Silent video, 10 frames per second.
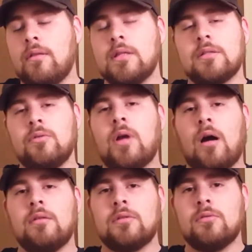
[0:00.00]
this new
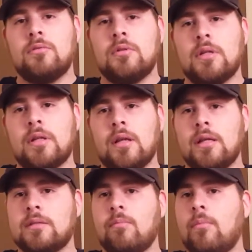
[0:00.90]
console
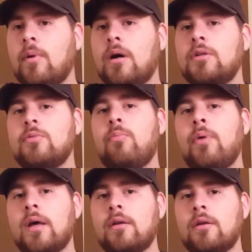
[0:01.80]
is much
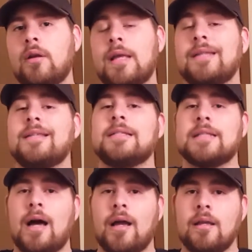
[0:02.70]
better in
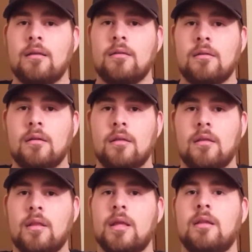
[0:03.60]
design
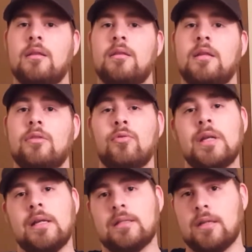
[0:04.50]
than the
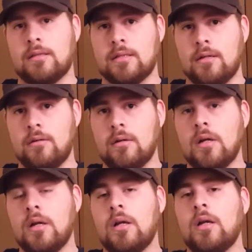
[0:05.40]
3DS XL.
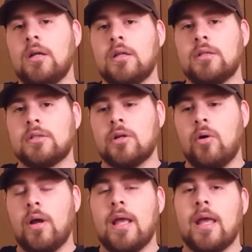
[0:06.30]

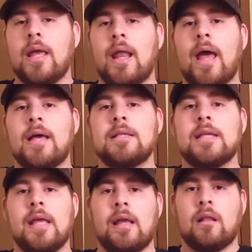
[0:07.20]
So it
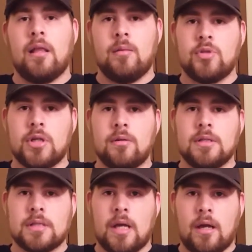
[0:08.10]
has a clamshell
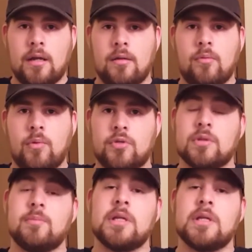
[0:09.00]
design, which was